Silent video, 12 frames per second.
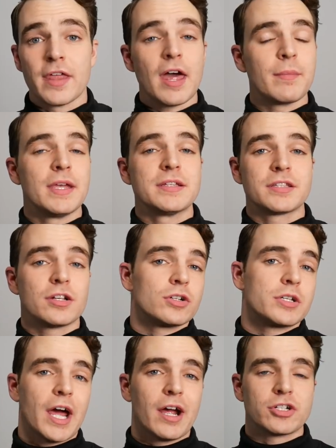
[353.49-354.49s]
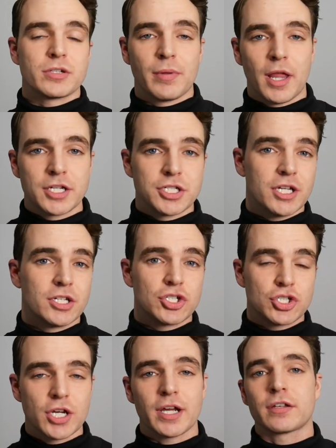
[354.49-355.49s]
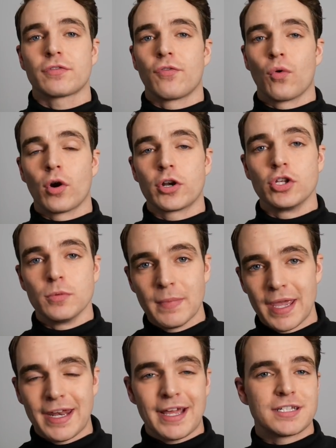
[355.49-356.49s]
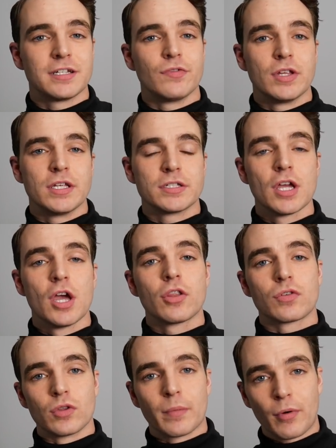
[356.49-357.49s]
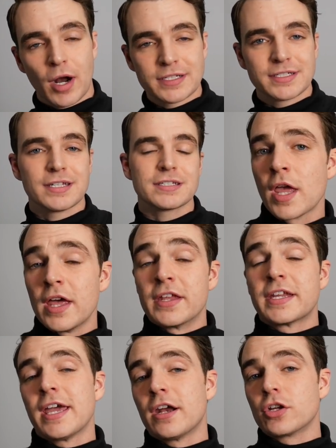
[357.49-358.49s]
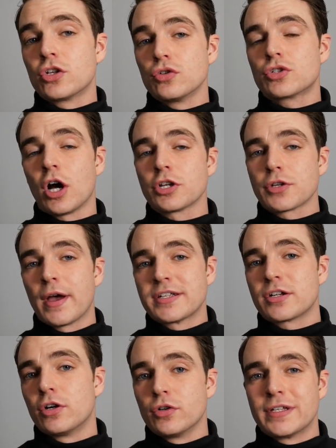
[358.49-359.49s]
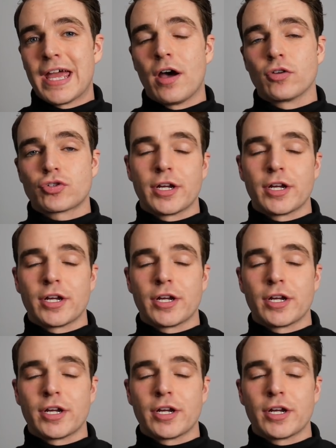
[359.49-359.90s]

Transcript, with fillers: and that means that their entire supply chain is checked for humane activities through the process. And then Canada Goose also has their own down